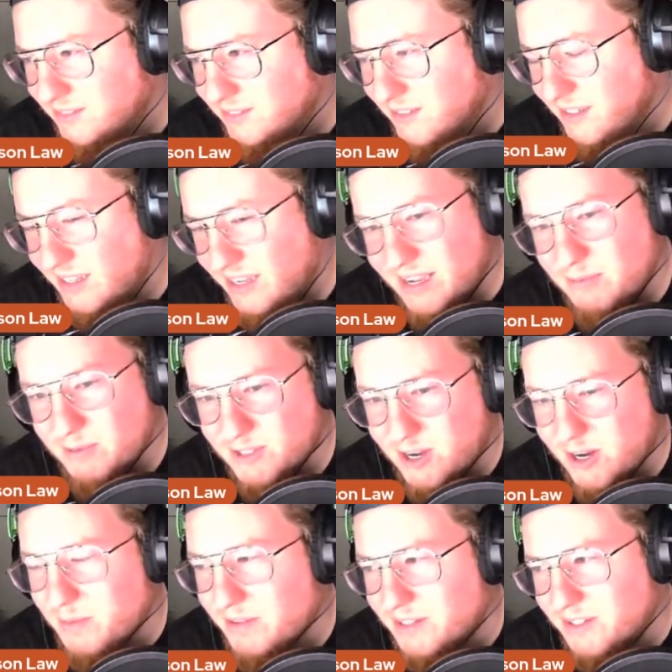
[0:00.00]
Who do you got? We're talking
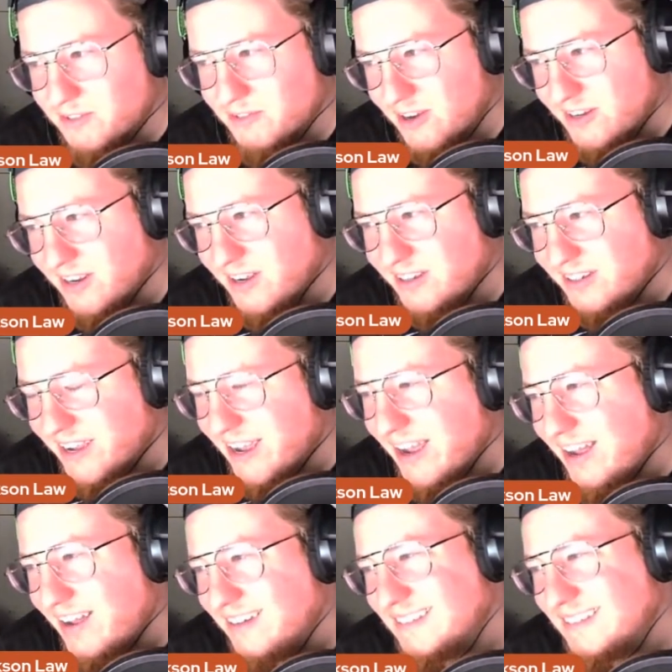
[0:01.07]
about this one right now. Yeah.